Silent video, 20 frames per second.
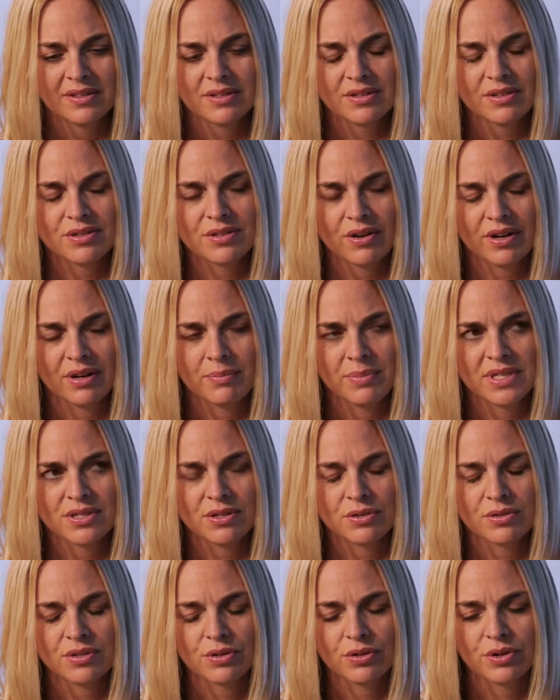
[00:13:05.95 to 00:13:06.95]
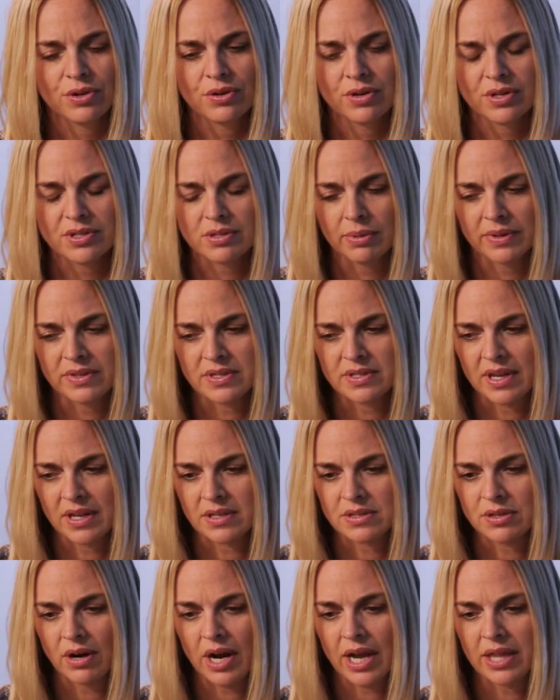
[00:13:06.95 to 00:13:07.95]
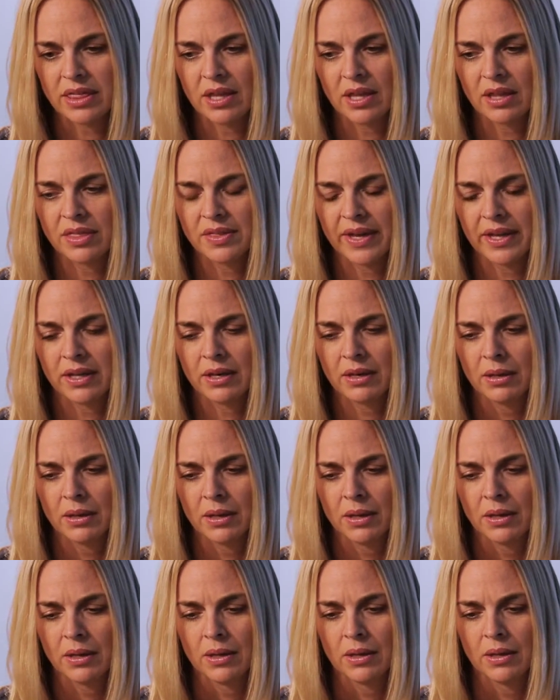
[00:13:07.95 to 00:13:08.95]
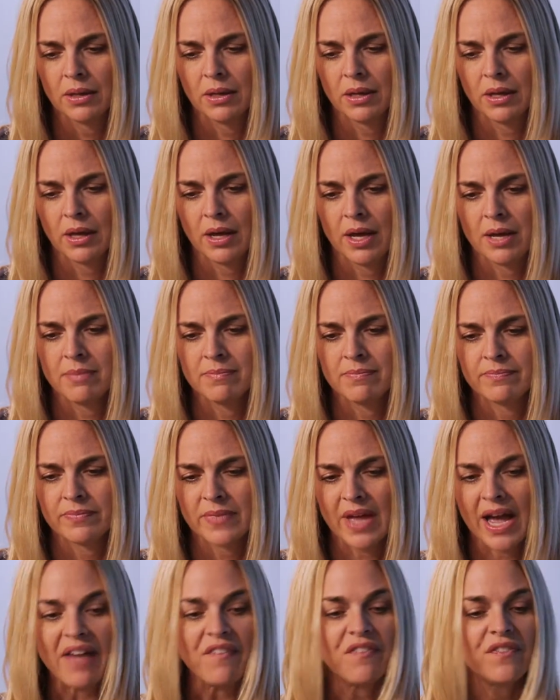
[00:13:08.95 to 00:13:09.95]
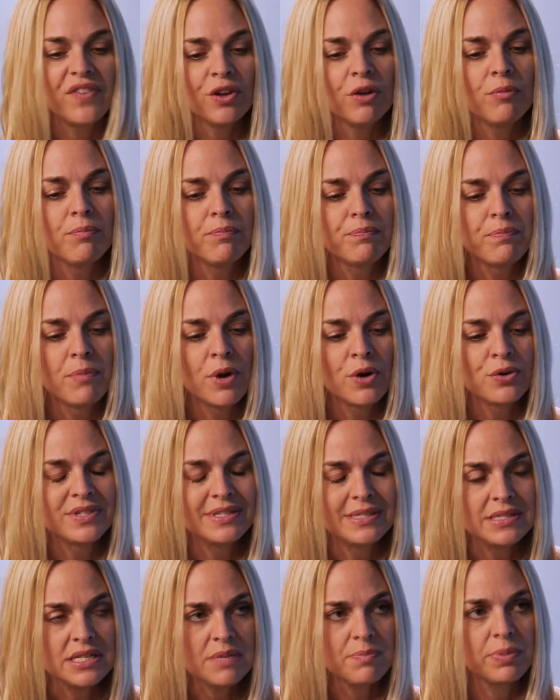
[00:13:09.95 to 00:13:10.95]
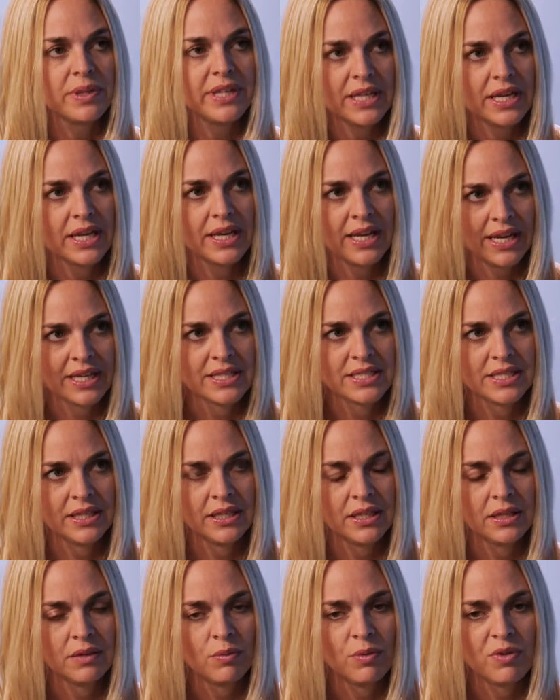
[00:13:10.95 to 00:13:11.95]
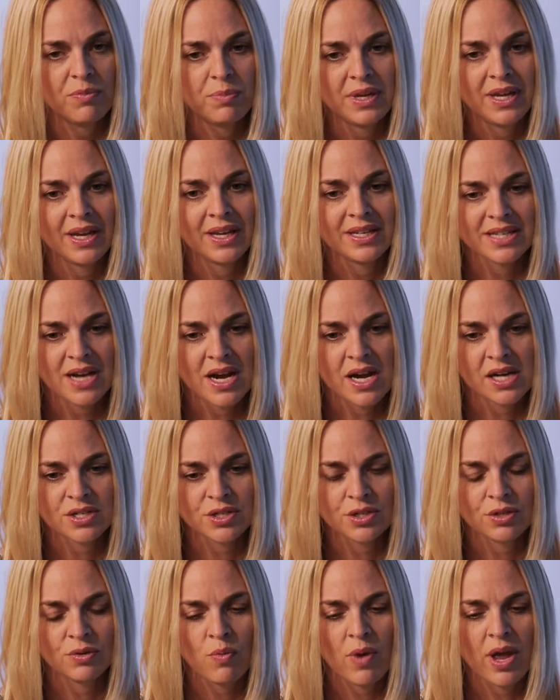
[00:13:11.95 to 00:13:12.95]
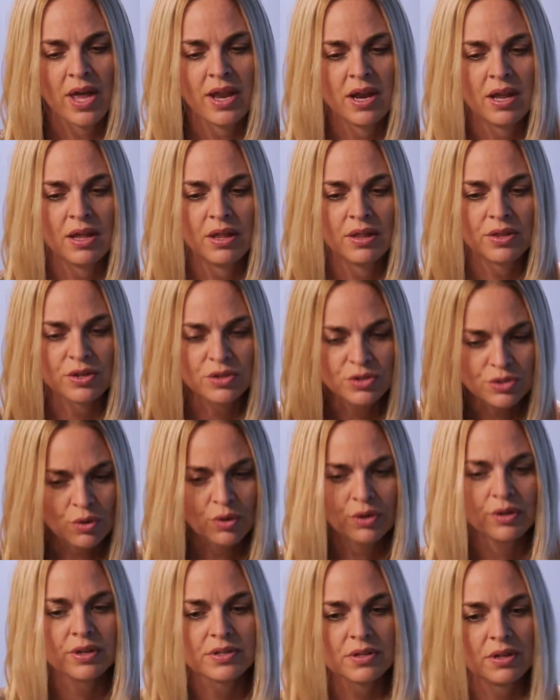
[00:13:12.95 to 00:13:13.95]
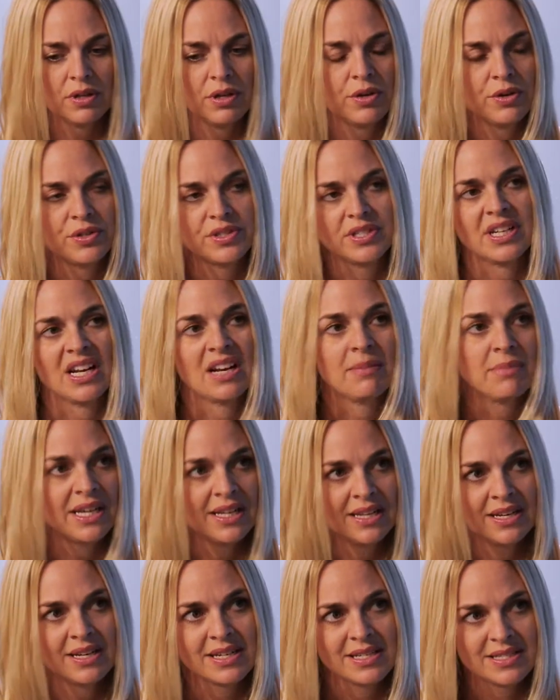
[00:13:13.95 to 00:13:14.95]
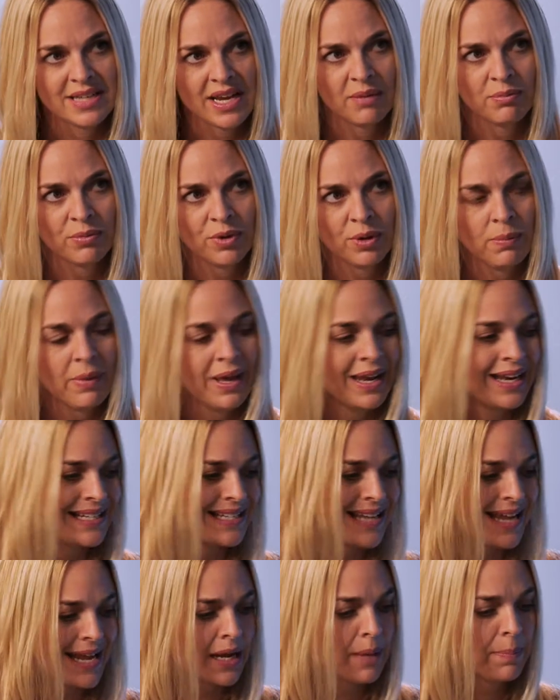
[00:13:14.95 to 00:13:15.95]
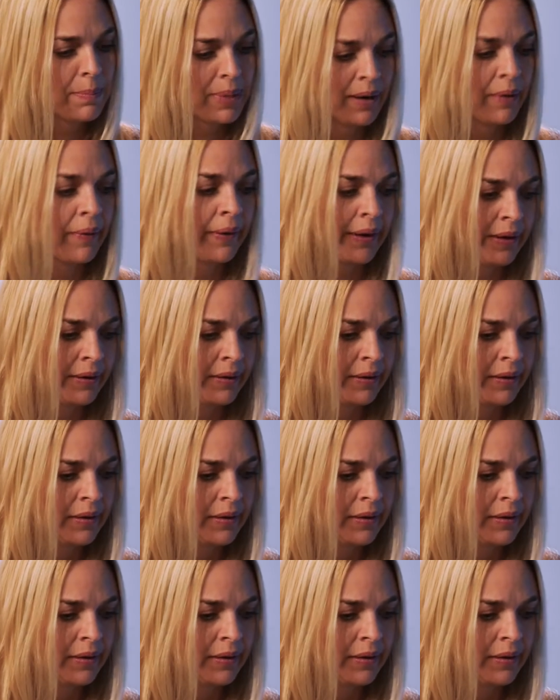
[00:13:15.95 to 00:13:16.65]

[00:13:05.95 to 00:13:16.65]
sorry to be so circuitous about this answer. I think that I feel most deeply connected with being a doctor when the door is closed and I'm in an exam room and I take a parent